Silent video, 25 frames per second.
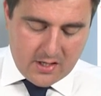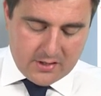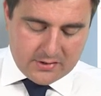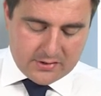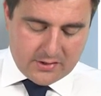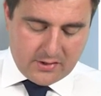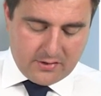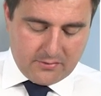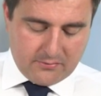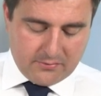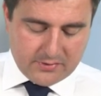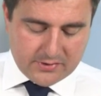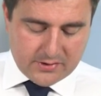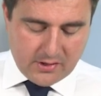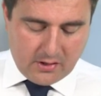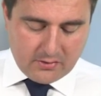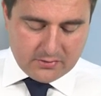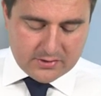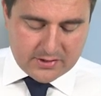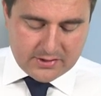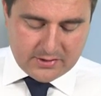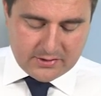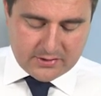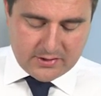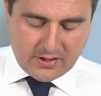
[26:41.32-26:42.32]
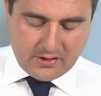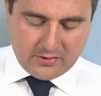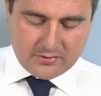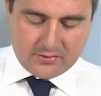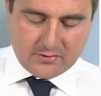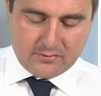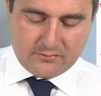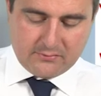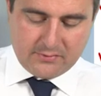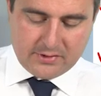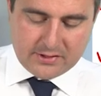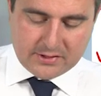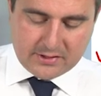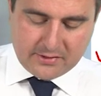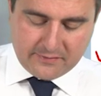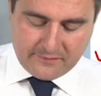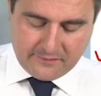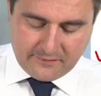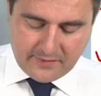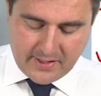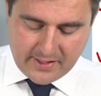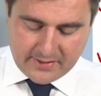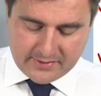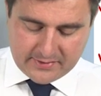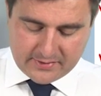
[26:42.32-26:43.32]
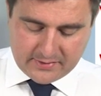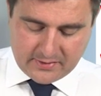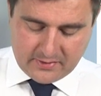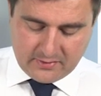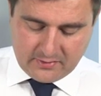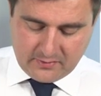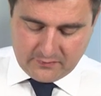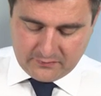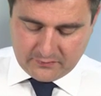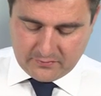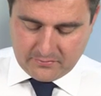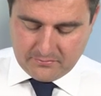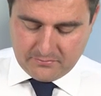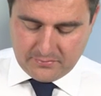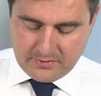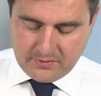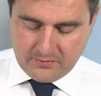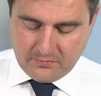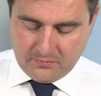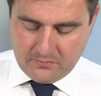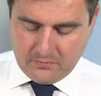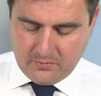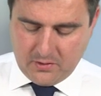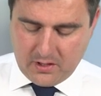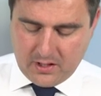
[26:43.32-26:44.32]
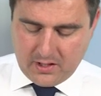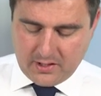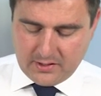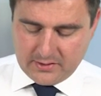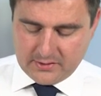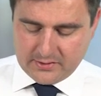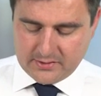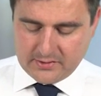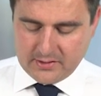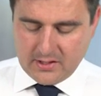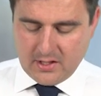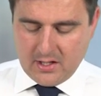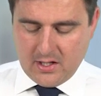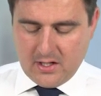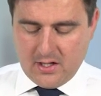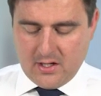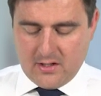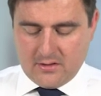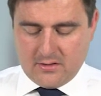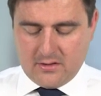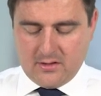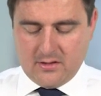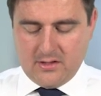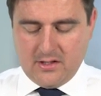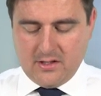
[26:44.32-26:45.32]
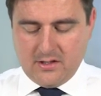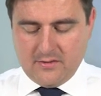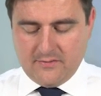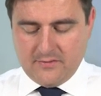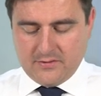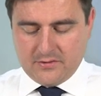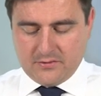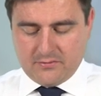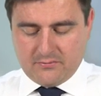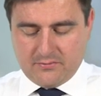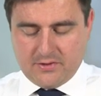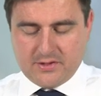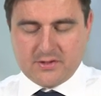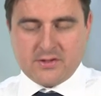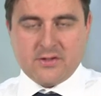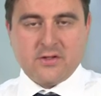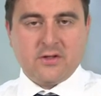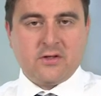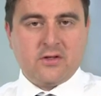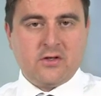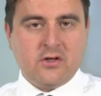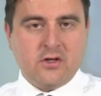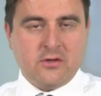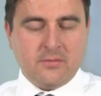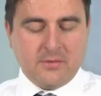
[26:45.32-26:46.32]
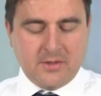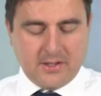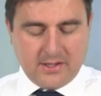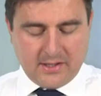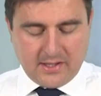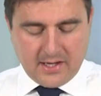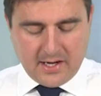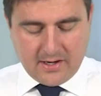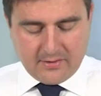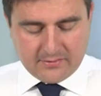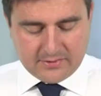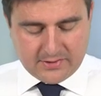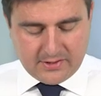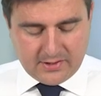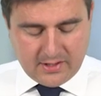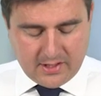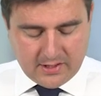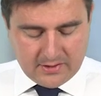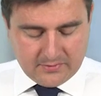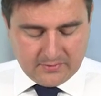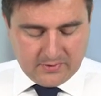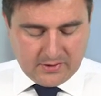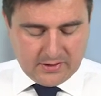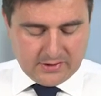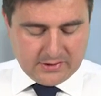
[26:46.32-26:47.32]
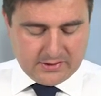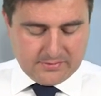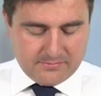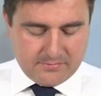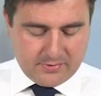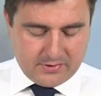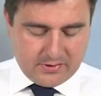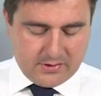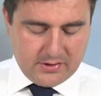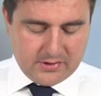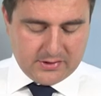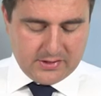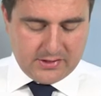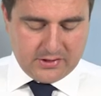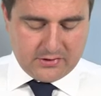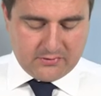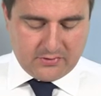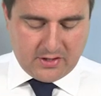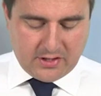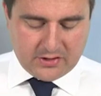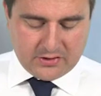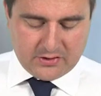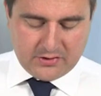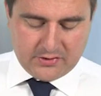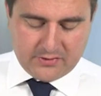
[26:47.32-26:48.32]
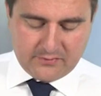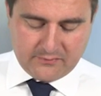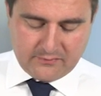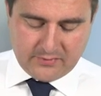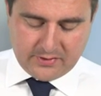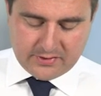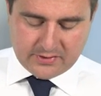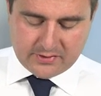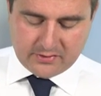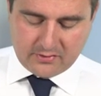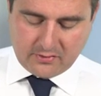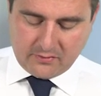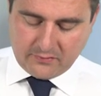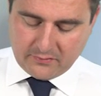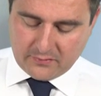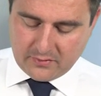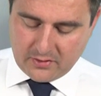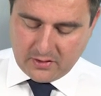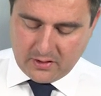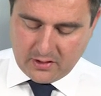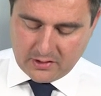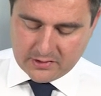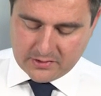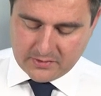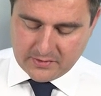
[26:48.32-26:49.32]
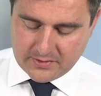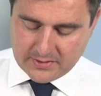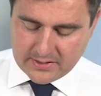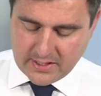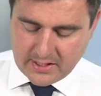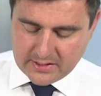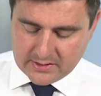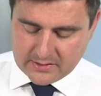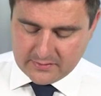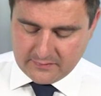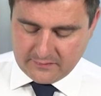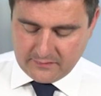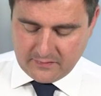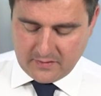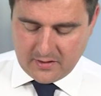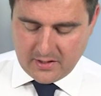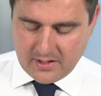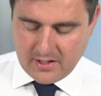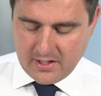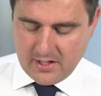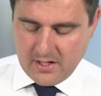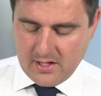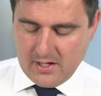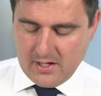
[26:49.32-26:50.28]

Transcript: So the resulting total risk faced can often be worse than the individual risk that could have been encountered otherwise. Because interactions of risks are often hard to identify,